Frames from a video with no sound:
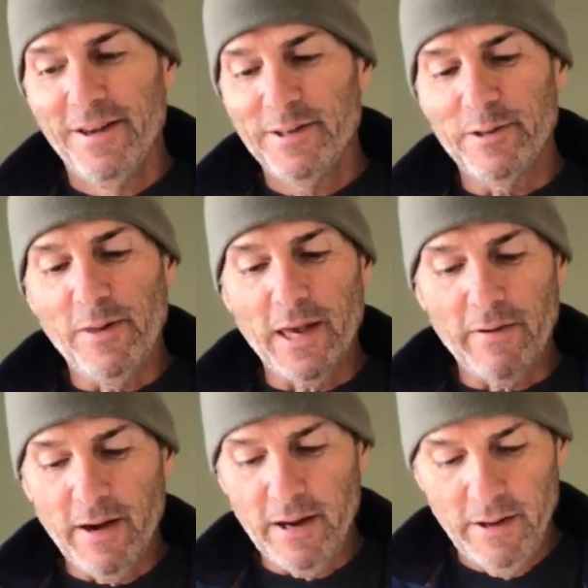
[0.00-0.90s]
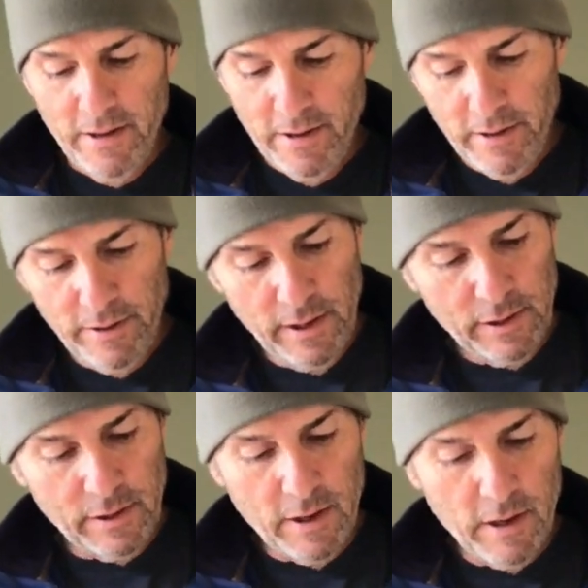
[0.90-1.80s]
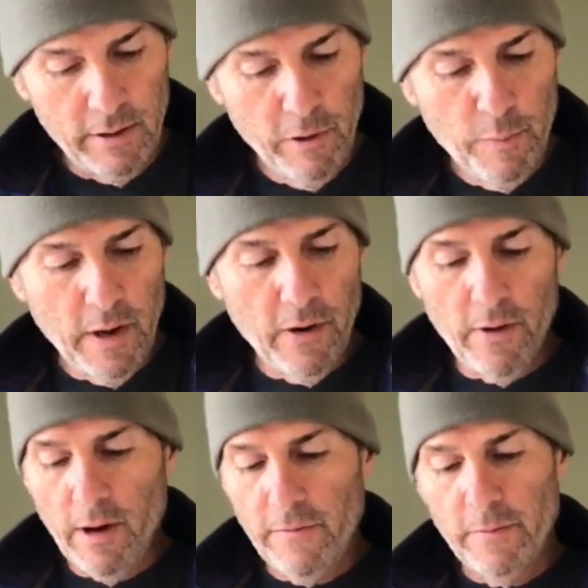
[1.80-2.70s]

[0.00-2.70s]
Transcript: So I think I got these new pair off.